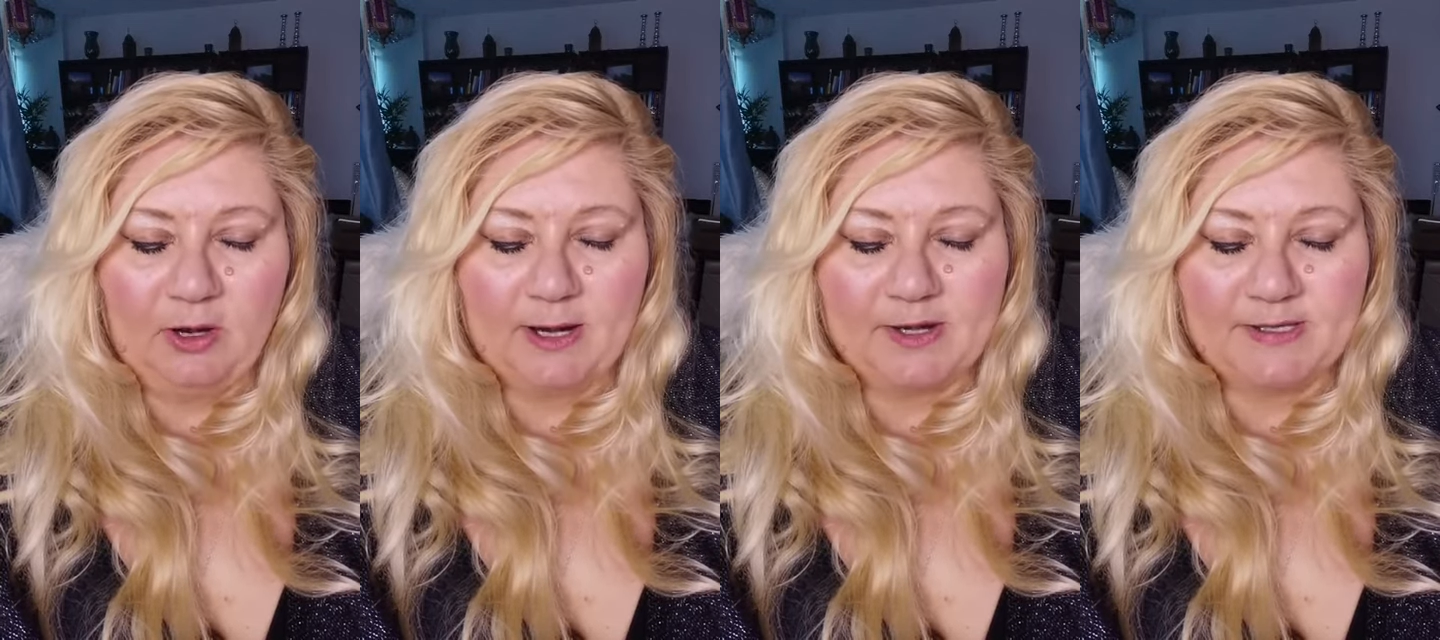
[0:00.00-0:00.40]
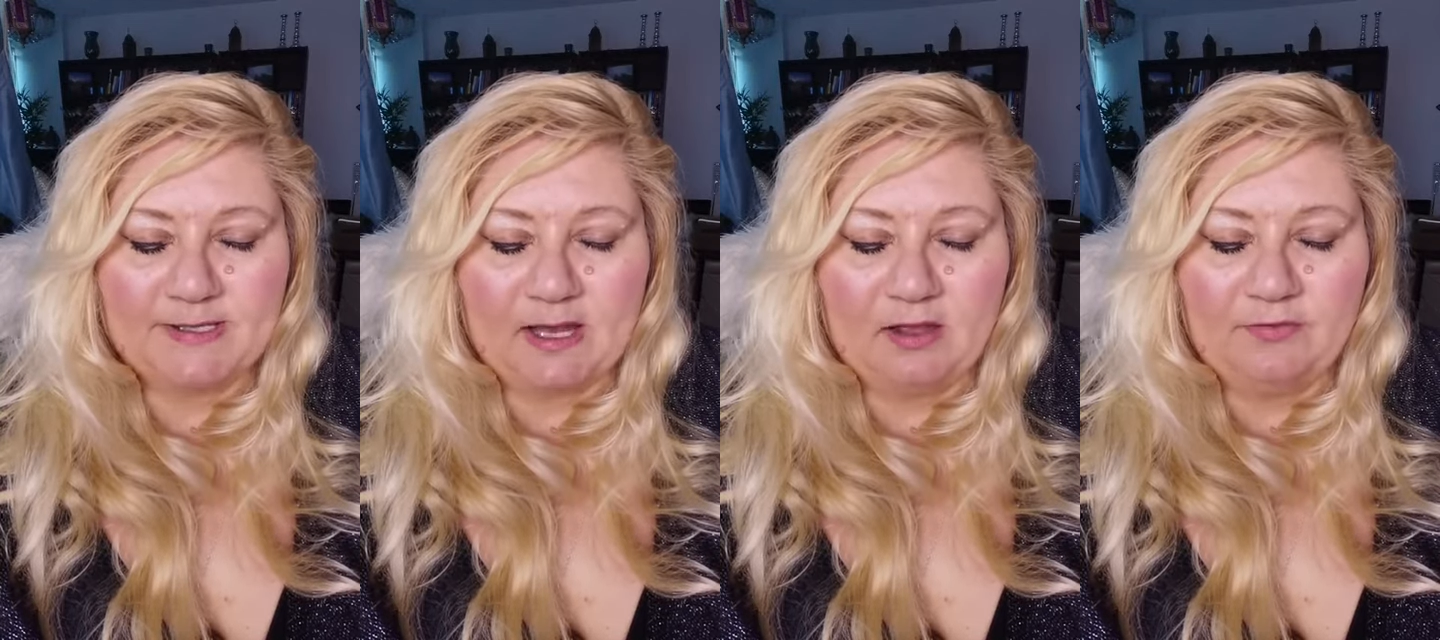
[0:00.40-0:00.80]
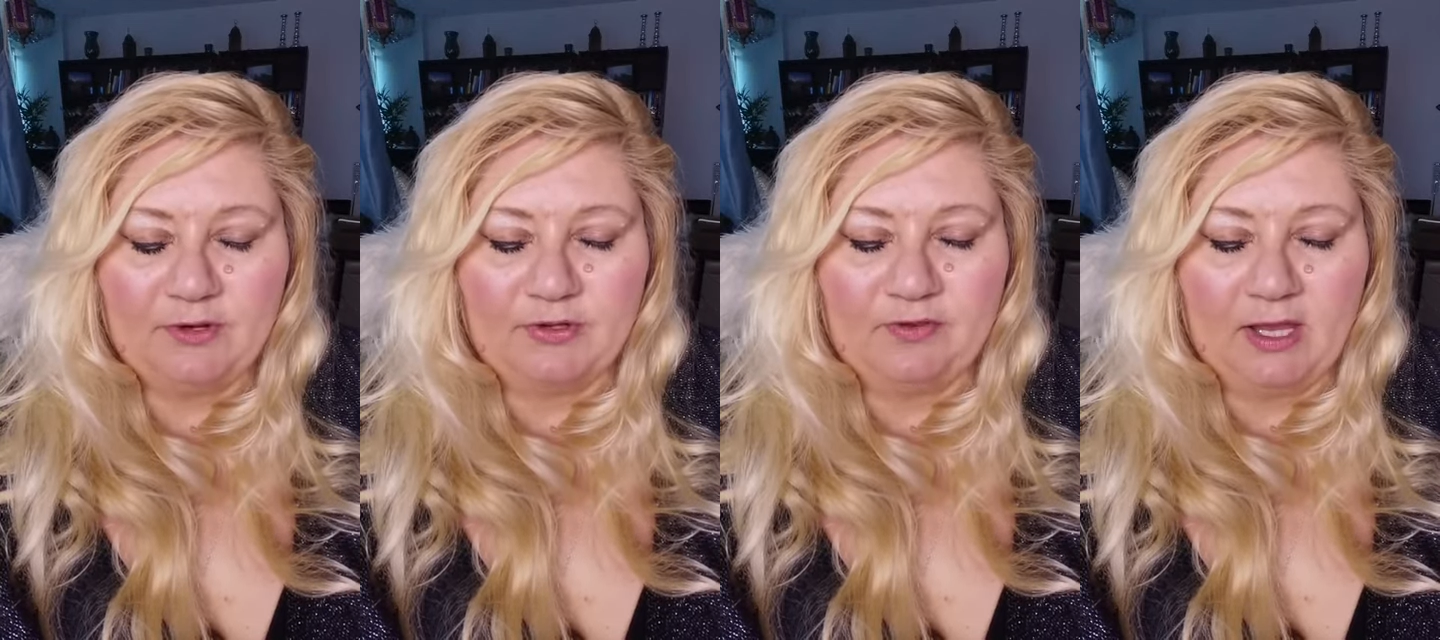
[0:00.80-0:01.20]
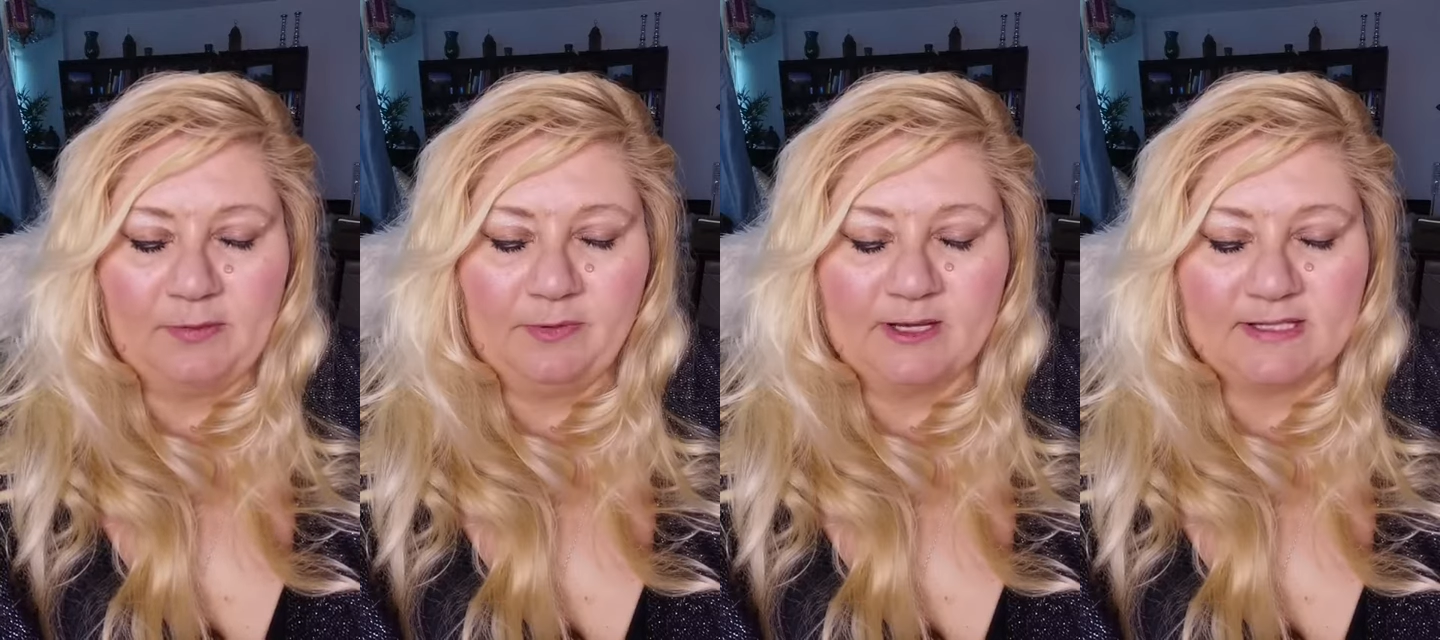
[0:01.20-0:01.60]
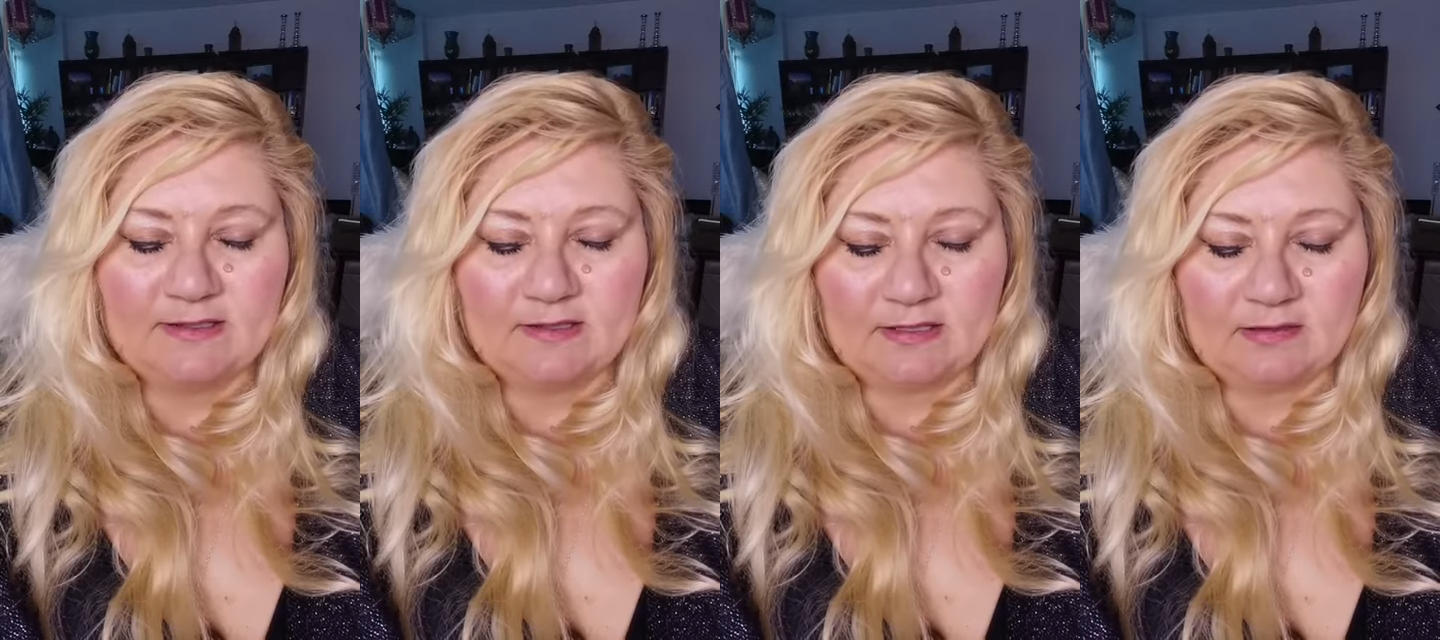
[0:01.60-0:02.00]
higher self, your divine
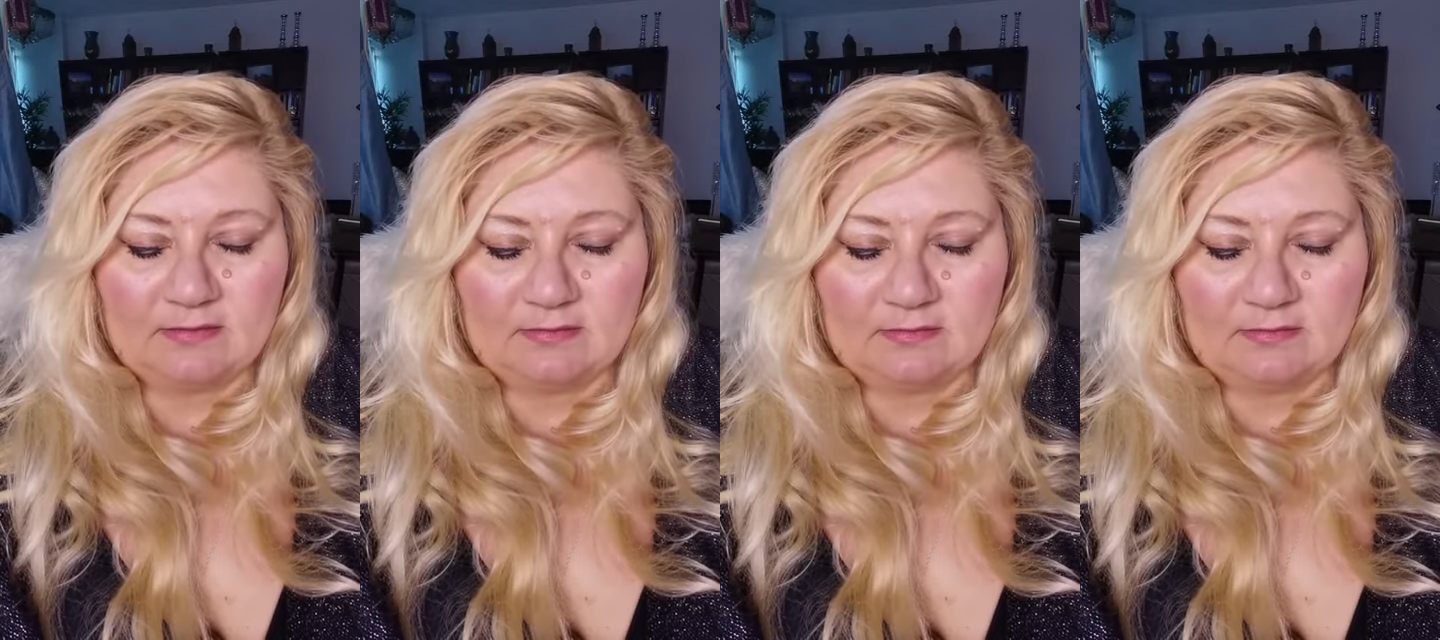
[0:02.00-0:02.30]
presence.